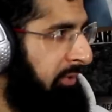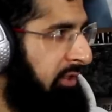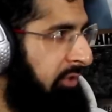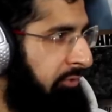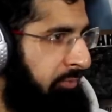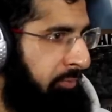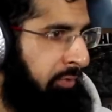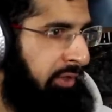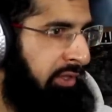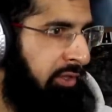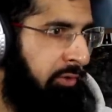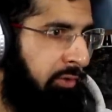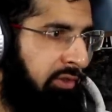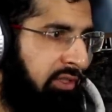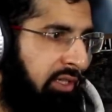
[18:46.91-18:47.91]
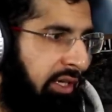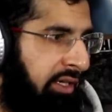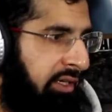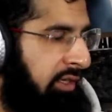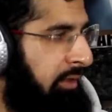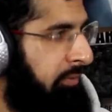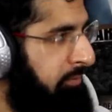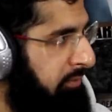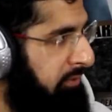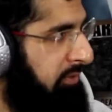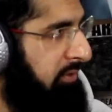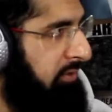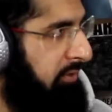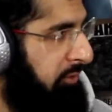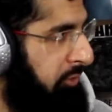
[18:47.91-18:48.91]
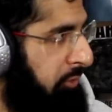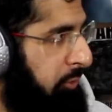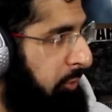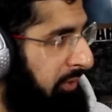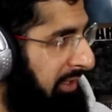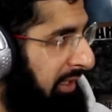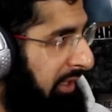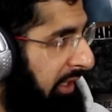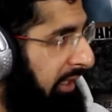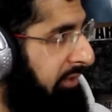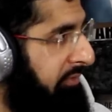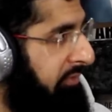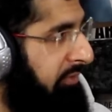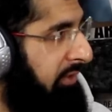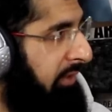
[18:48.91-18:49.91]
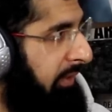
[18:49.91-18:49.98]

middle of prayer and the guy comes to you with a knife.